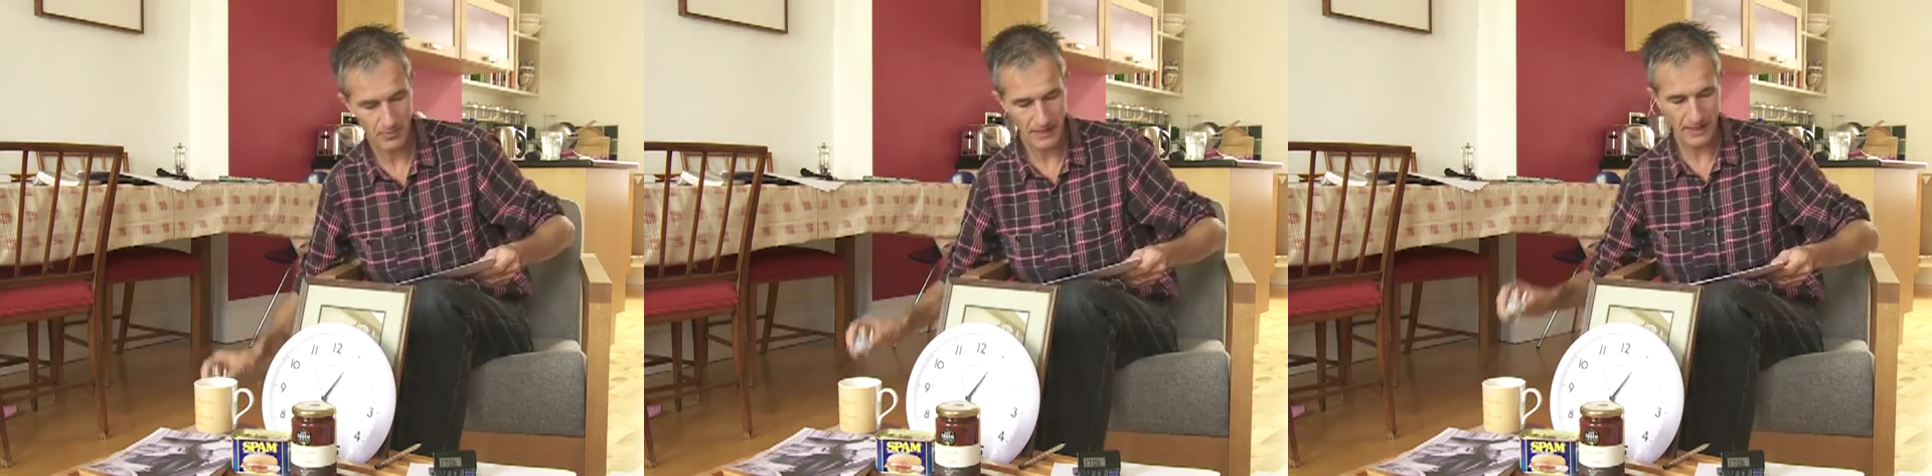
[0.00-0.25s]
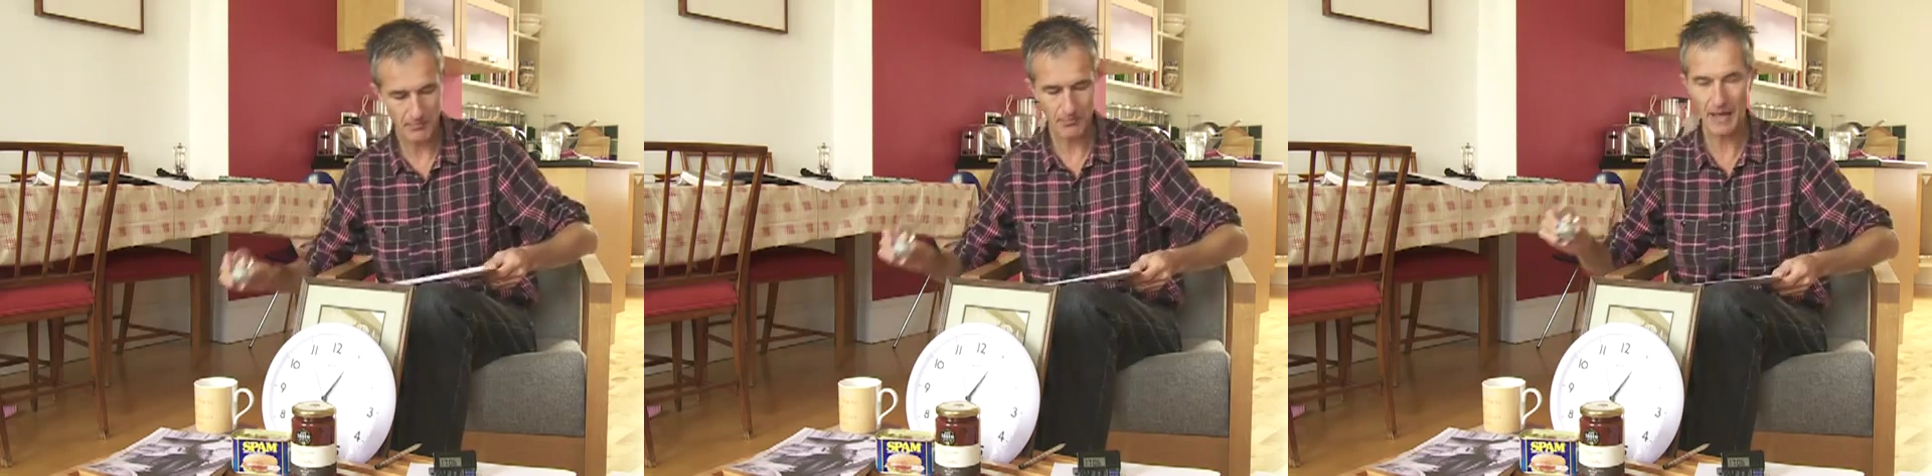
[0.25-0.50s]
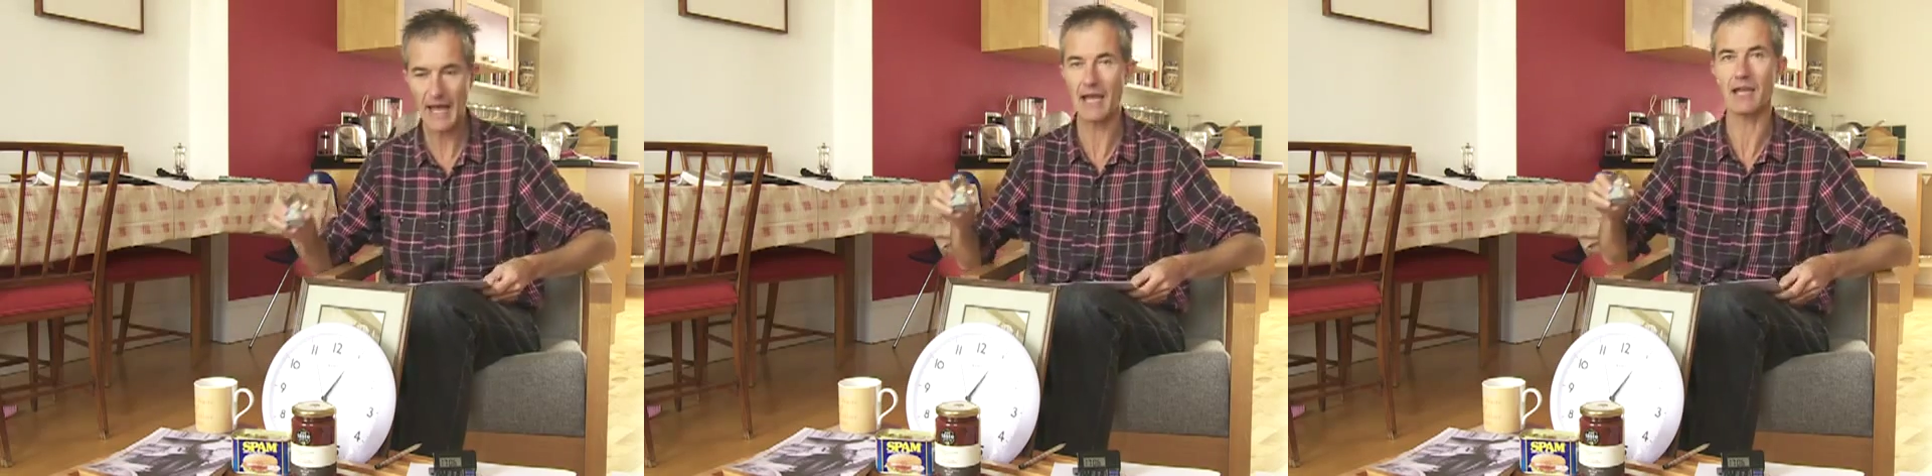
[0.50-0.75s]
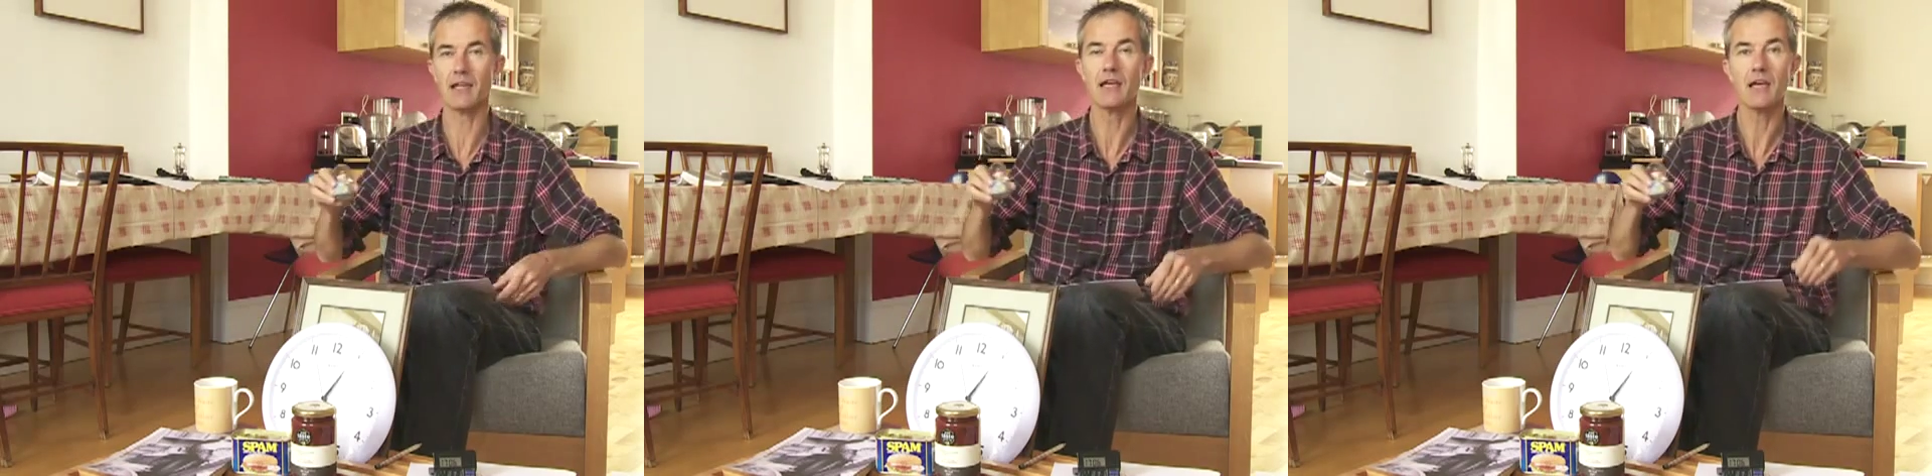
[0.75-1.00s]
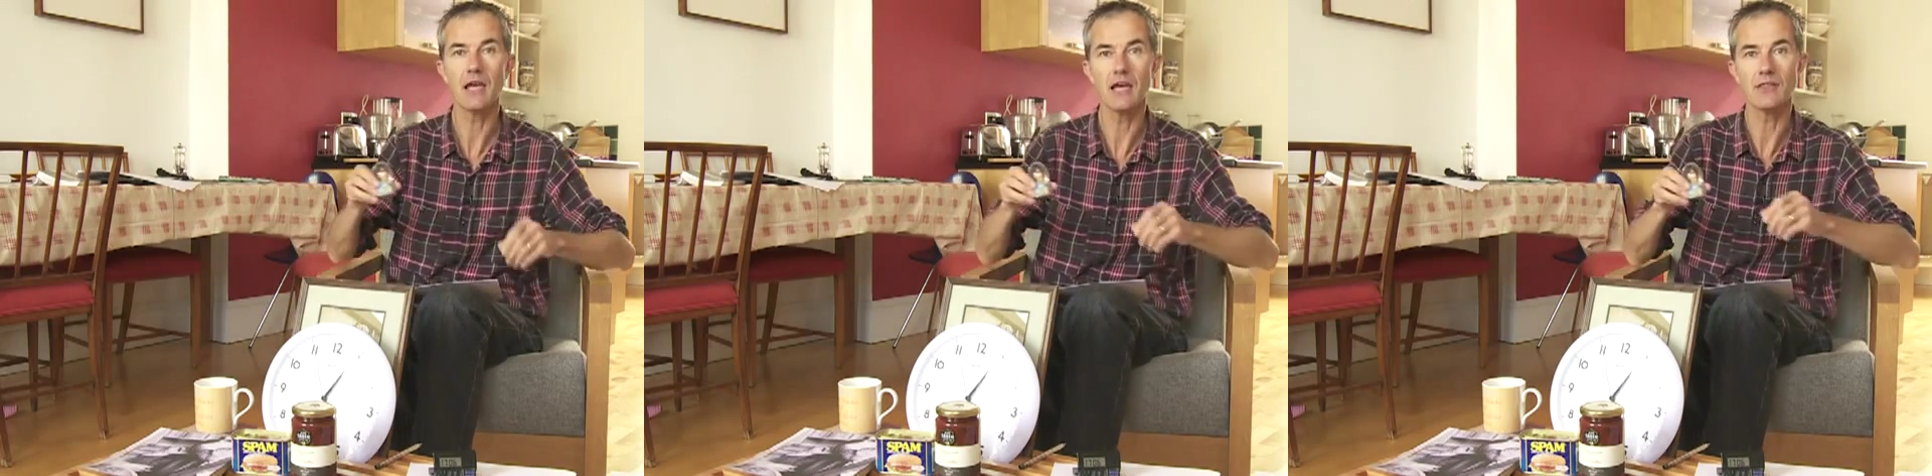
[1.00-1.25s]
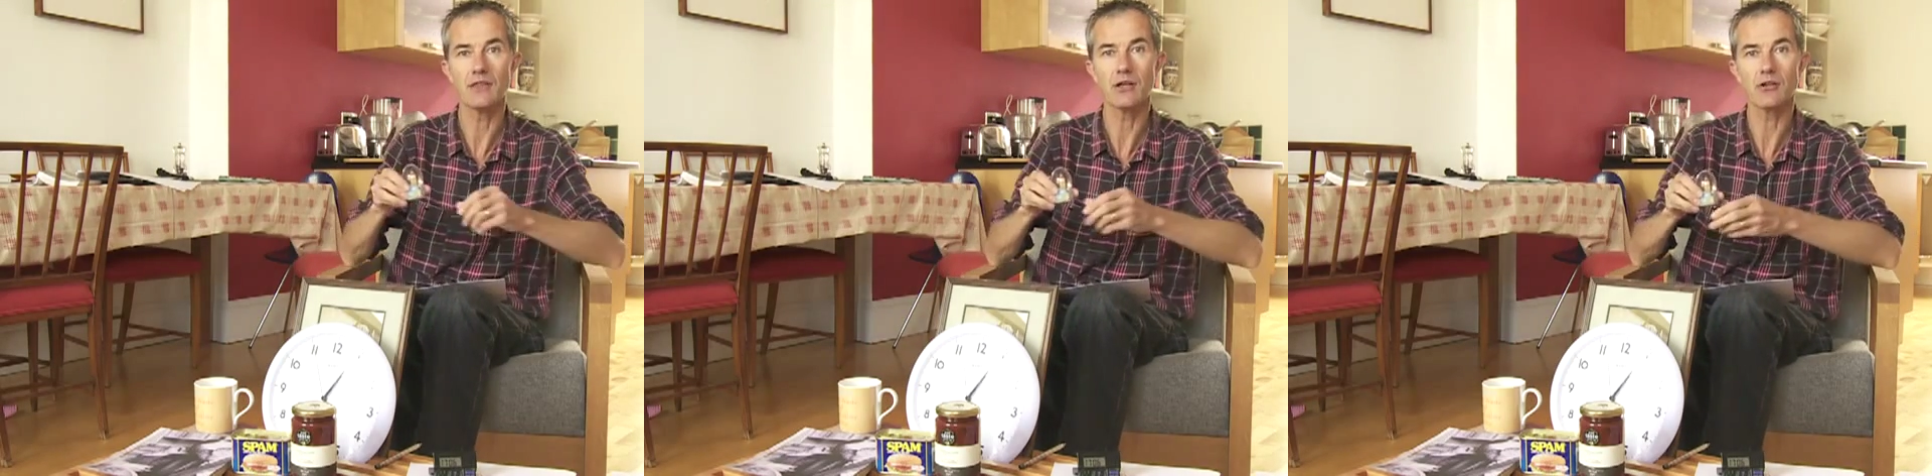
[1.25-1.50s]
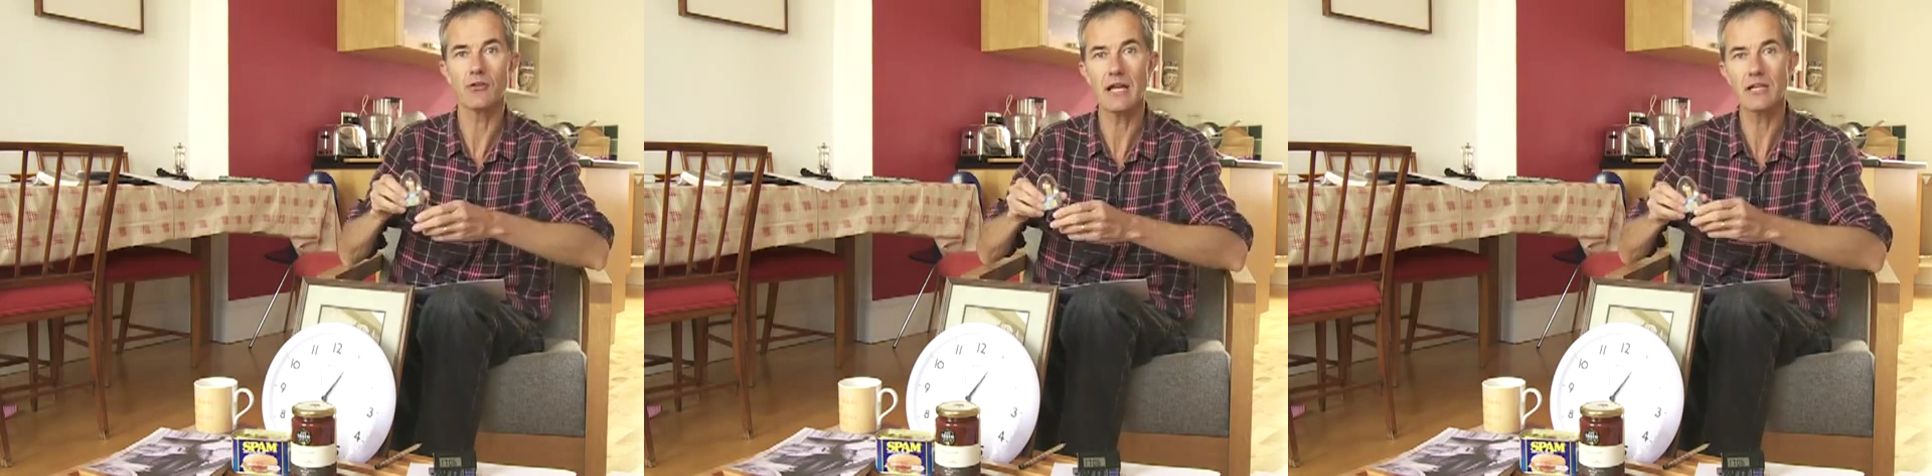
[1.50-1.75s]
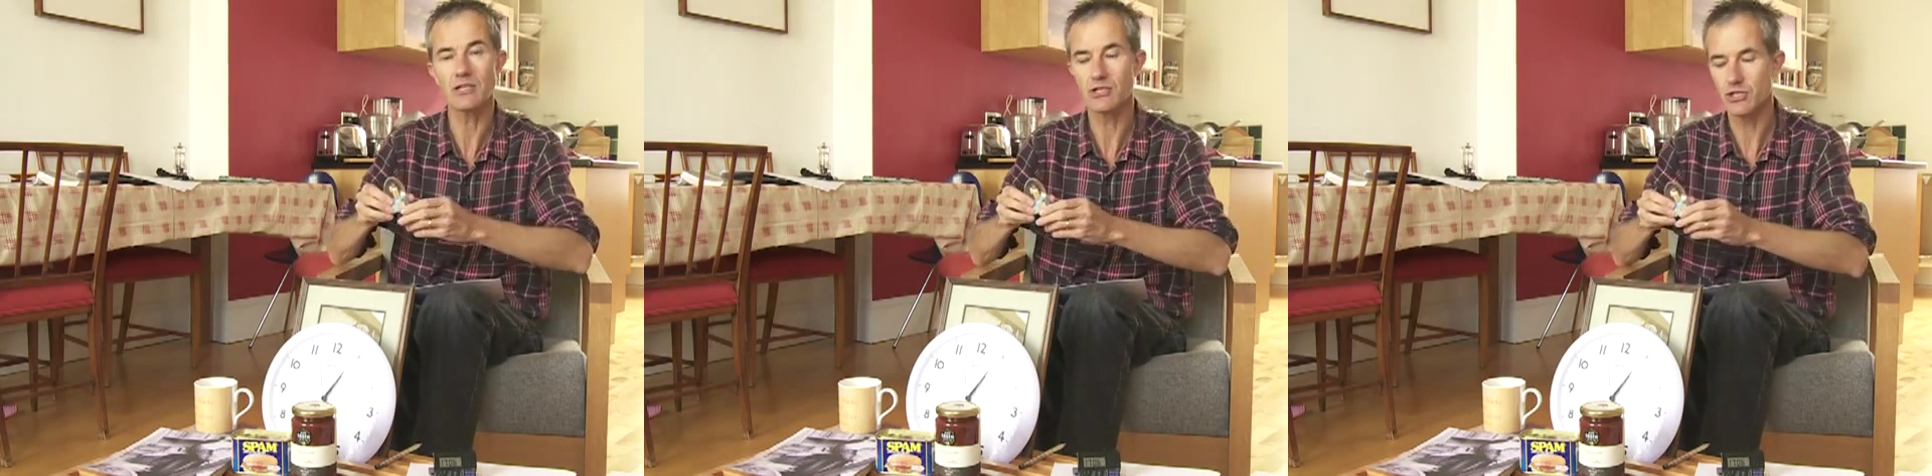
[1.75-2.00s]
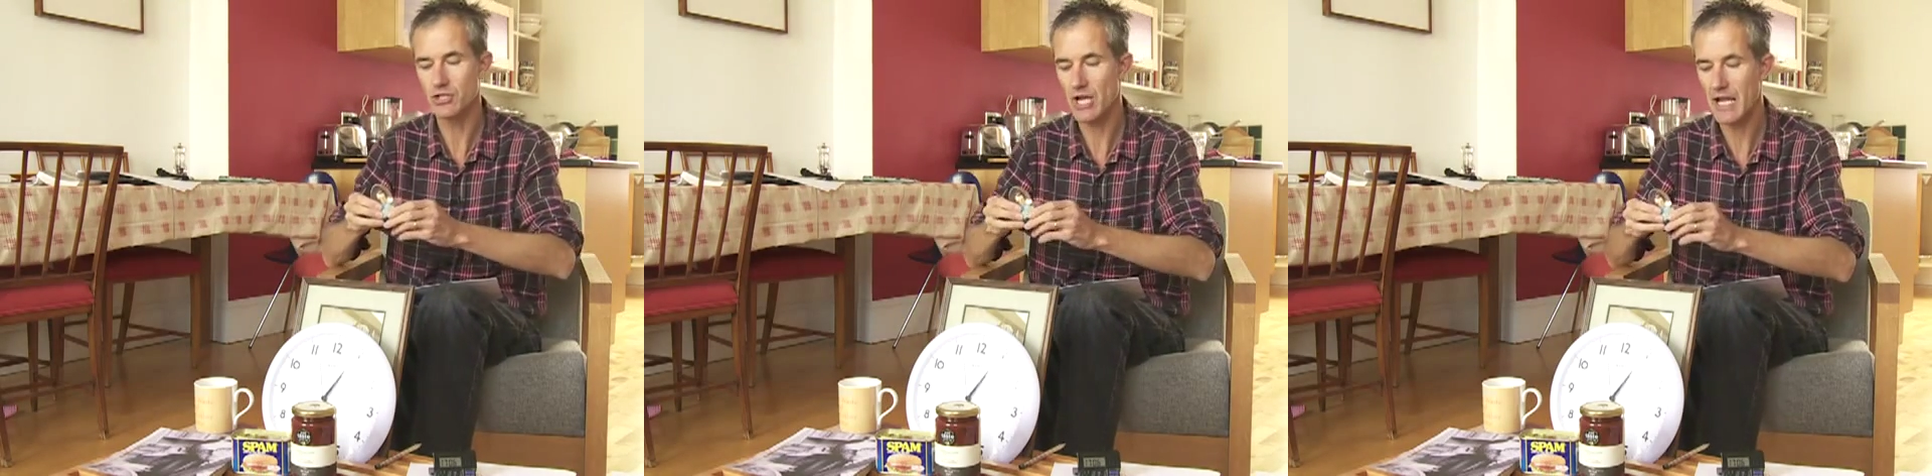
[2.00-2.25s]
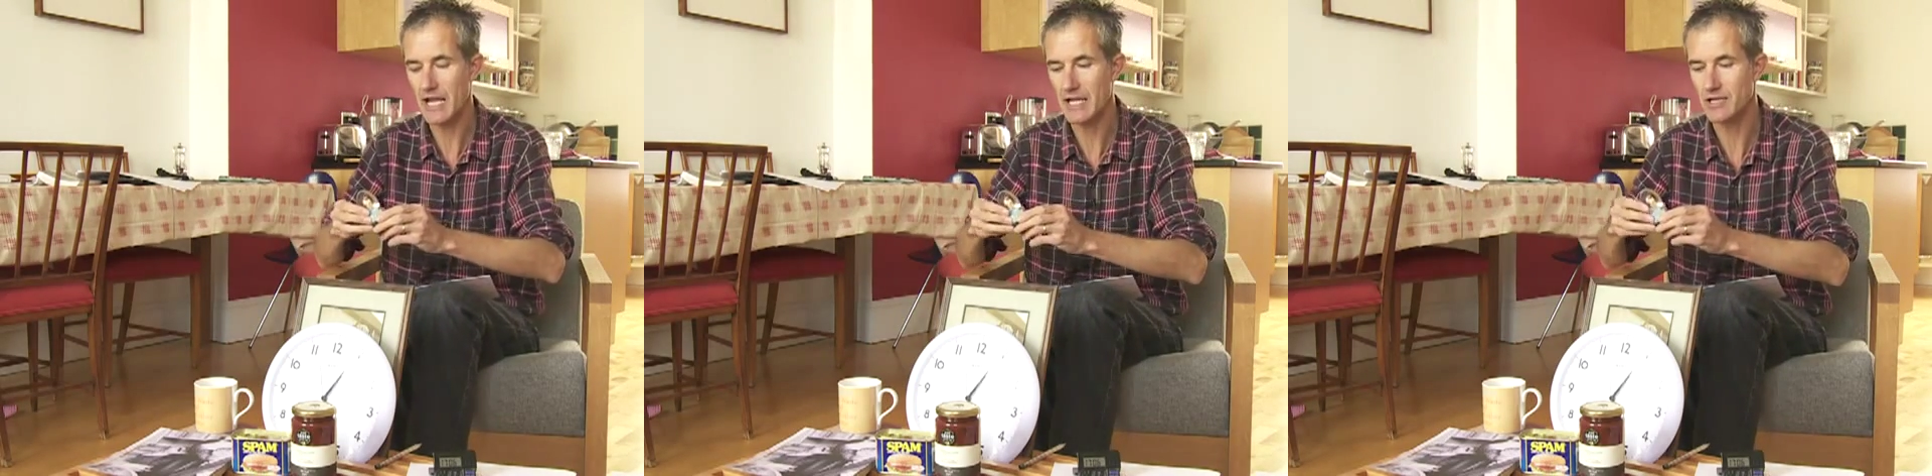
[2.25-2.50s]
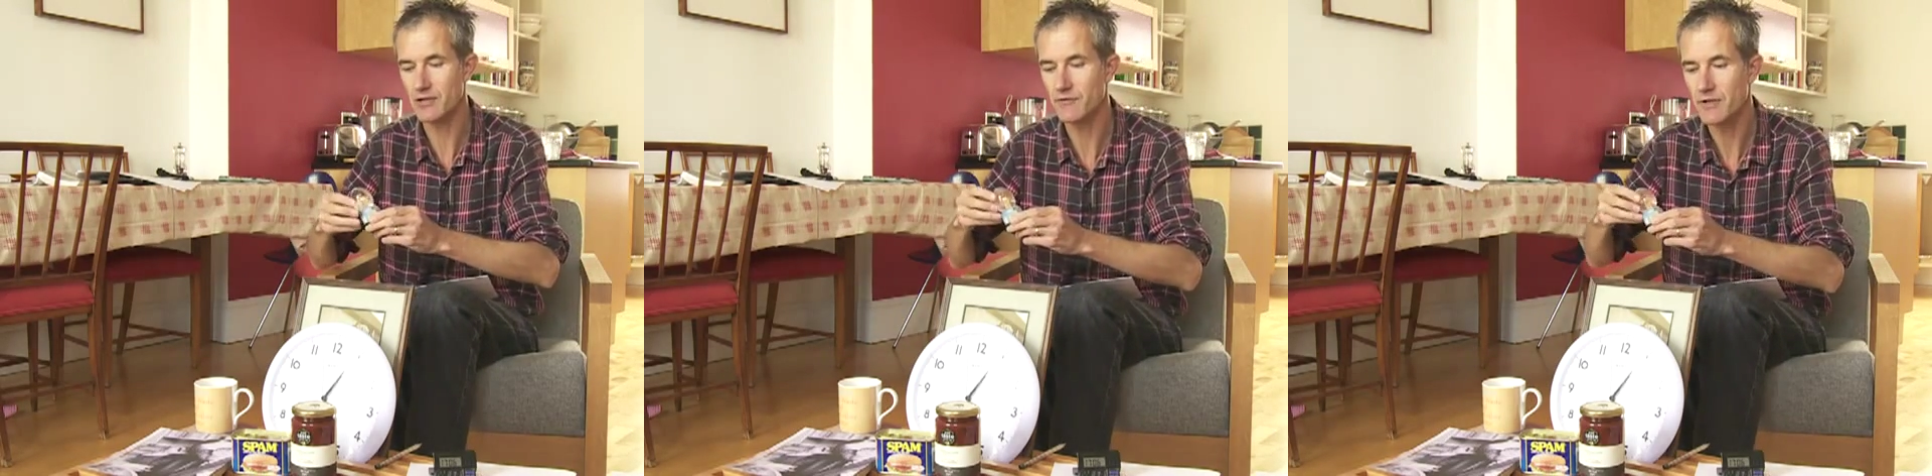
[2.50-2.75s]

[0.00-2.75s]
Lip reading: Big Ben in the great chain of